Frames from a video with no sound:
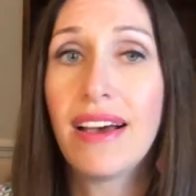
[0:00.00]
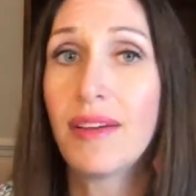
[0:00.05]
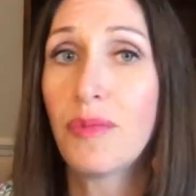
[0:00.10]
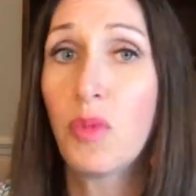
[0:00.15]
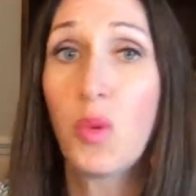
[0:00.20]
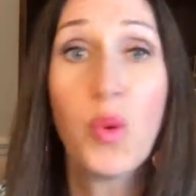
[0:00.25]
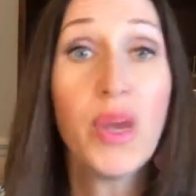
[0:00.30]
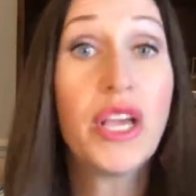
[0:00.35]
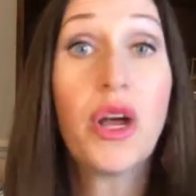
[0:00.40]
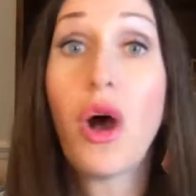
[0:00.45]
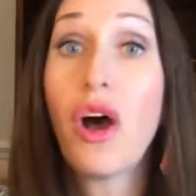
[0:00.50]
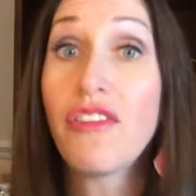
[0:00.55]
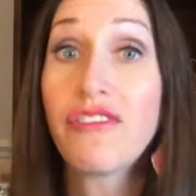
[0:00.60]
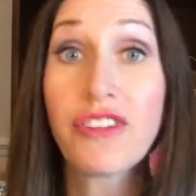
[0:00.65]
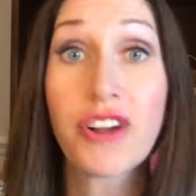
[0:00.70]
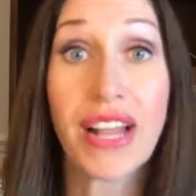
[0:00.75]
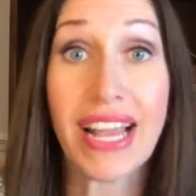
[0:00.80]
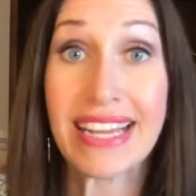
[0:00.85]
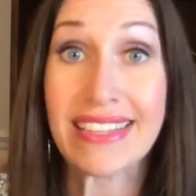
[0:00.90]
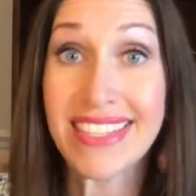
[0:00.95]
We all
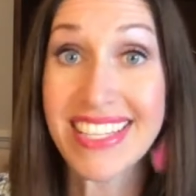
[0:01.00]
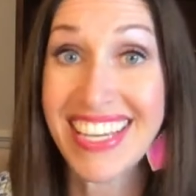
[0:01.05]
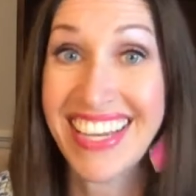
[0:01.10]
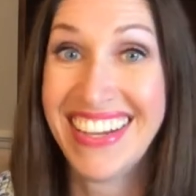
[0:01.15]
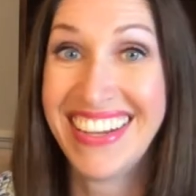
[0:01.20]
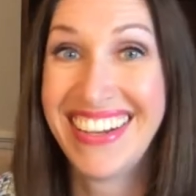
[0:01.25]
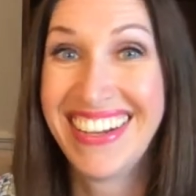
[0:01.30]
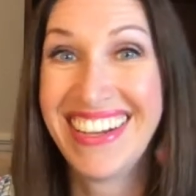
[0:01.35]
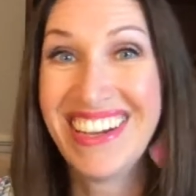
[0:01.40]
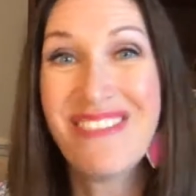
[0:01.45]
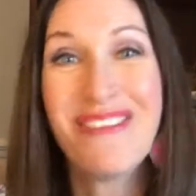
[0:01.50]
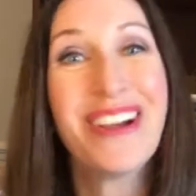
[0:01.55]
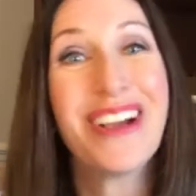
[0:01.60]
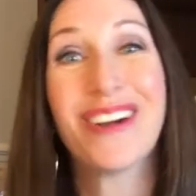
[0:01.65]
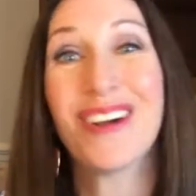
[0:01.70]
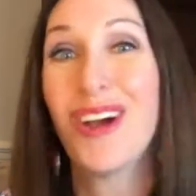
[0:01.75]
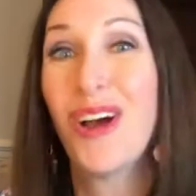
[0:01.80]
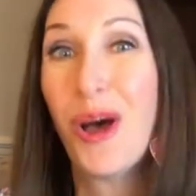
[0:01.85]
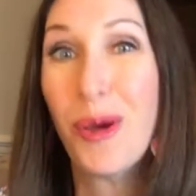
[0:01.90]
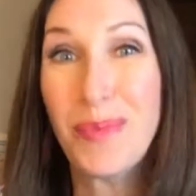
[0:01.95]
forget. We are
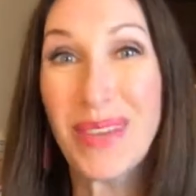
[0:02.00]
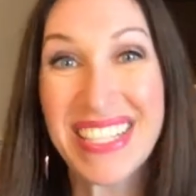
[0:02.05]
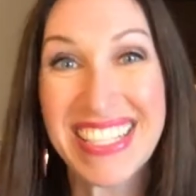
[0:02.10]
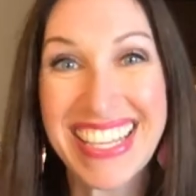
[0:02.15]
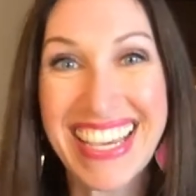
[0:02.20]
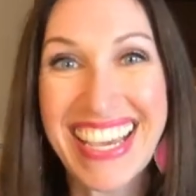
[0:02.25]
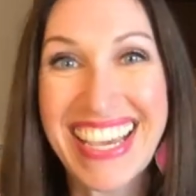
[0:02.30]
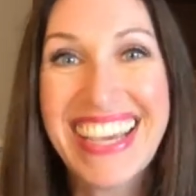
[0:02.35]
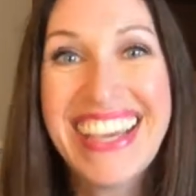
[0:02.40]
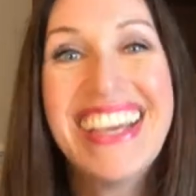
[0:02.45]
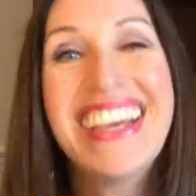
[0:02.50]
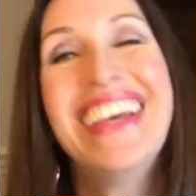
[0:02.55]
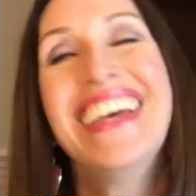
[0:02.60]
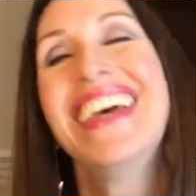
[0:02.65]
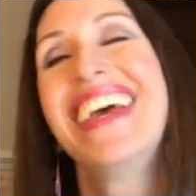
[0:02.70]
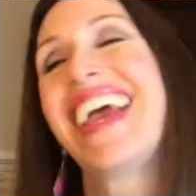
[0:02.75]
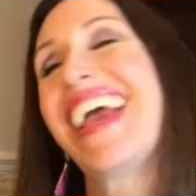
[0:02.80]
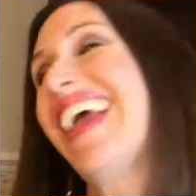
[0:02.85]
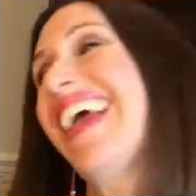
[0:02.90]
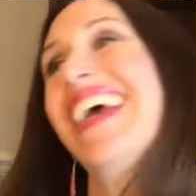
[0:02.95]
all busy,
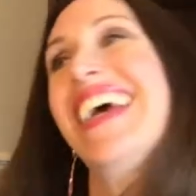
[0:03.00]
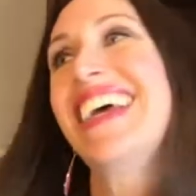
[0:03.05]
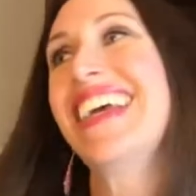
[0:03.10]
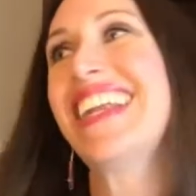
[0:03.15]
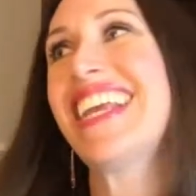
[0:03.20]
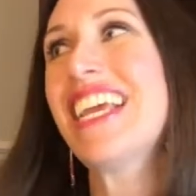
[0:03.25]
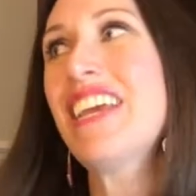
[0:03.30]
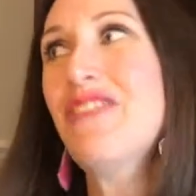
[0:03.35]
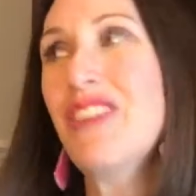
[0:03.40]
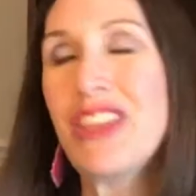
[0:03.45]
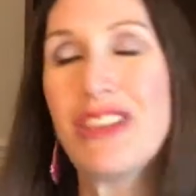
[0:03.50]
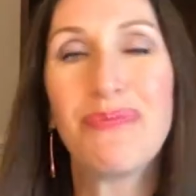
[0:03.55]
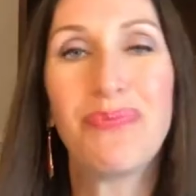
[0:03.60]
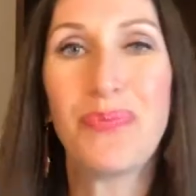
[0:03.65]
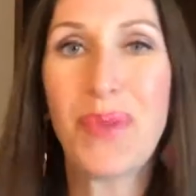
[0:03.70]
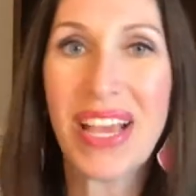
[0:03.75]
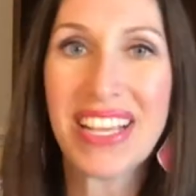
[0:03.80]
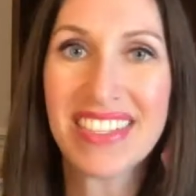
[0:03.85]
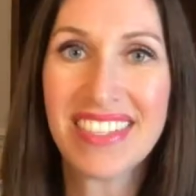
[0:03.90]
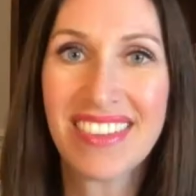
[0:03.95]
and even the
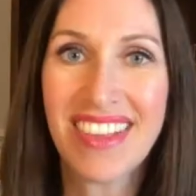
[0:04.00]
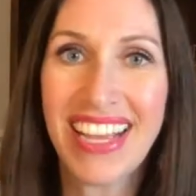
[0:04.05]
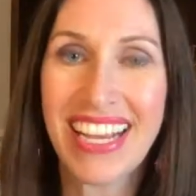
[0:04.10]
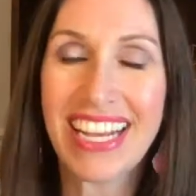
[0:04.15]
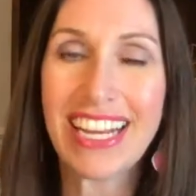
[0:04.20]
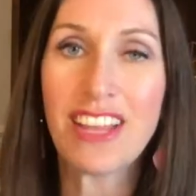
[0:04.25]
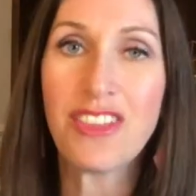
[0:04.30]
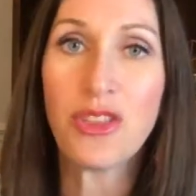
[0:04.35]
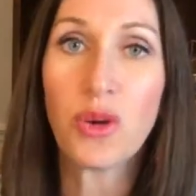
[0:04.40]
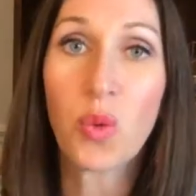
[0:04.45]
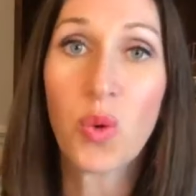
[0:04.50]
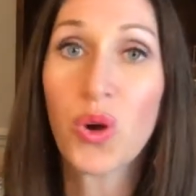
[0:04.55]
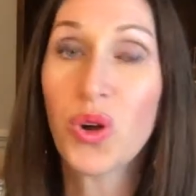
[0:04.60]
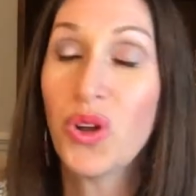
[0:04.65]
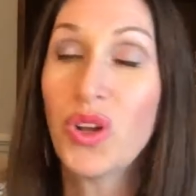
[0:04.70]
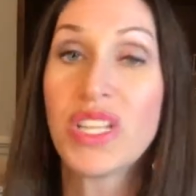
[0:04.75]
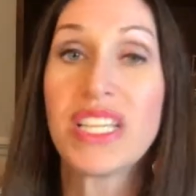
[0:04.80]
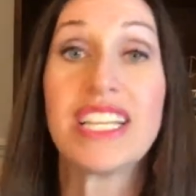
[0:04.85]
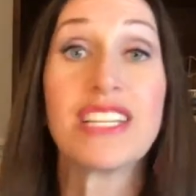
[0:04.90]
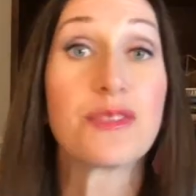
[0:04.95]
best client in the
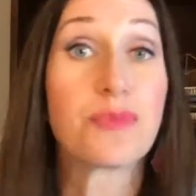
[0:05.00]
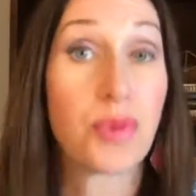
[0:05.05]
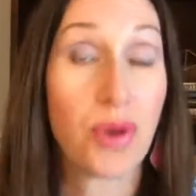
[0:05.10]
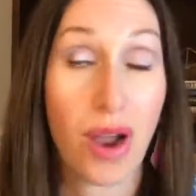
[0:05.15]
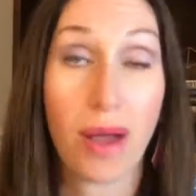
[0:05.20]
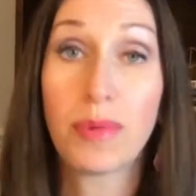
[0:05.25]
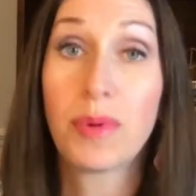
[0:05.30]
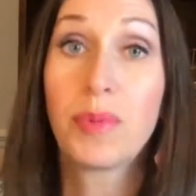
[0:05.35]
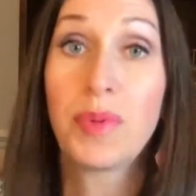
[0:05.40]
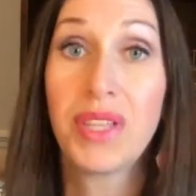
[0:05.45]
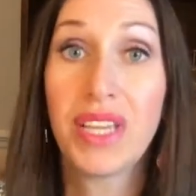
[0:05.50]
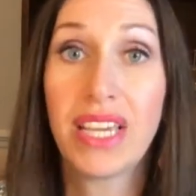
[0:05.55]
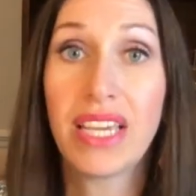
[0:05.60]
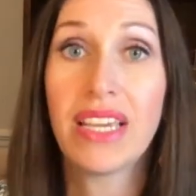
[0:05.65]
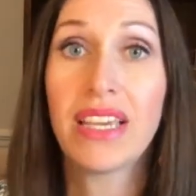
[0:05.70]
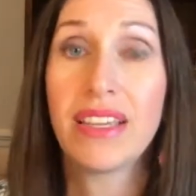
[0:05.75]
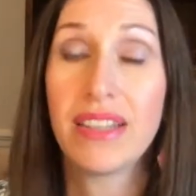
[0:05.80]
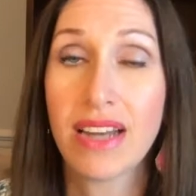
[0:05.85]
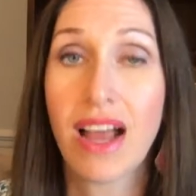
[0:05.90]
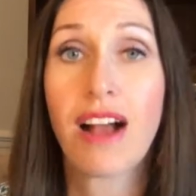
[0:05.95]
world is
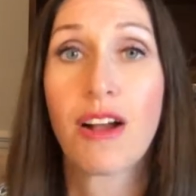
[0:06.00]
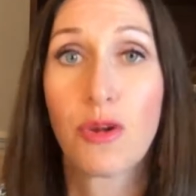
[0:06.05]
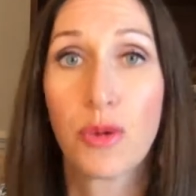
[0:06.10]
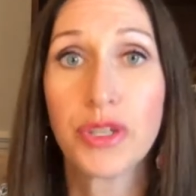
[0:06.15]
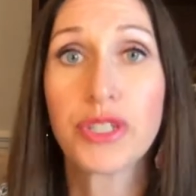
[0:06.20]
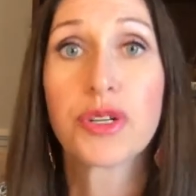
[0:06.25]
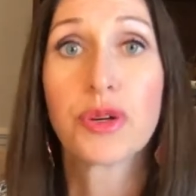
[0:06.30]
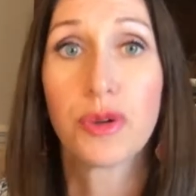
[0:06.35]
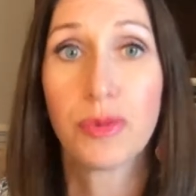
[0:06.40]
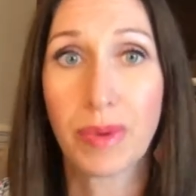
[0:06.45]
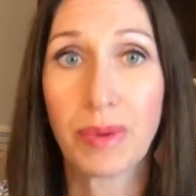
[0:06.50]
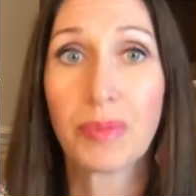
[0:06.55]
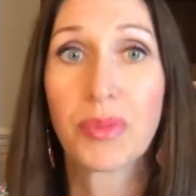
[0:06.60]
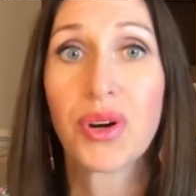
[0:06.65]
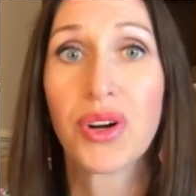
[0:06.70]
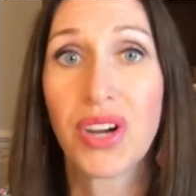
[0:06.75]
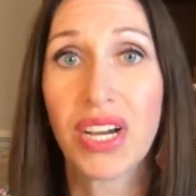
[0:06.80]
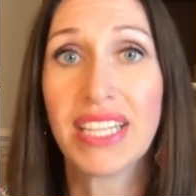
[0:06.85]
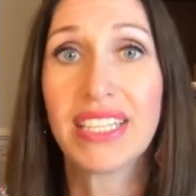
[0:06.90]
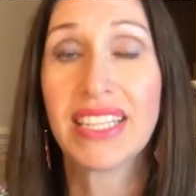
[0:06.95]
probably not going to remember
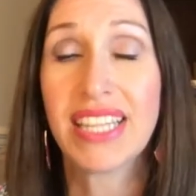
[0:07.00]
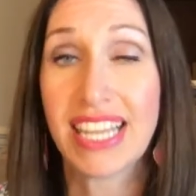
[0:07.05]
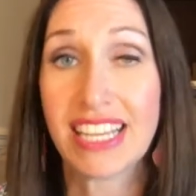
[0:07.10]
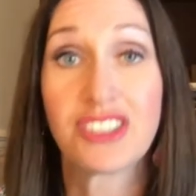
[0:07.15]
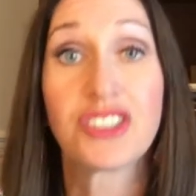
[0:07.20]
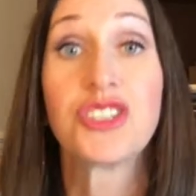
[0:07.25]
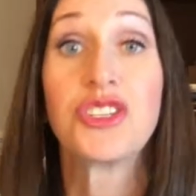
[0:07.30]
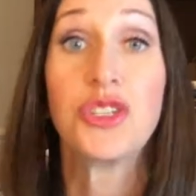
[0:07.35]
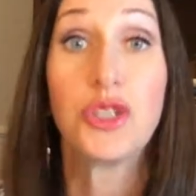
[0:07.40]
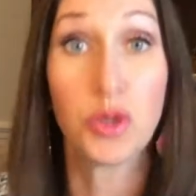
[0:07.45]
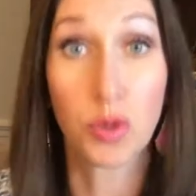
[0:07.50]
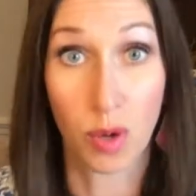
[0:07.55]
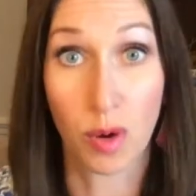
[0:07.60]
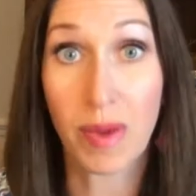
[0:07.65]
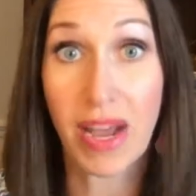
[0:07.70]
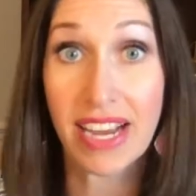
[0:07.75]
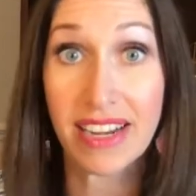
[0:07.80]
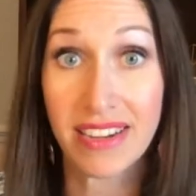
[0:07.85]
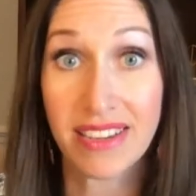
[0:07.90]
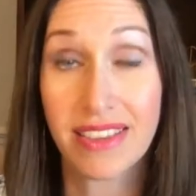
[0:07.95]
unless you
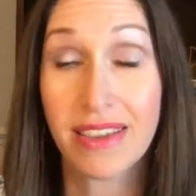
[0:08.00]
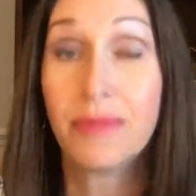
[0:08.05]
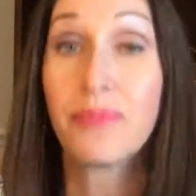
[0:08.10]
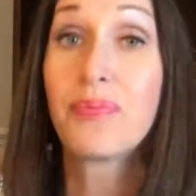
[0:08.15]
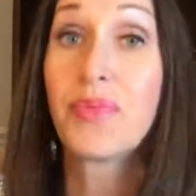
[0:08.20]
remind them.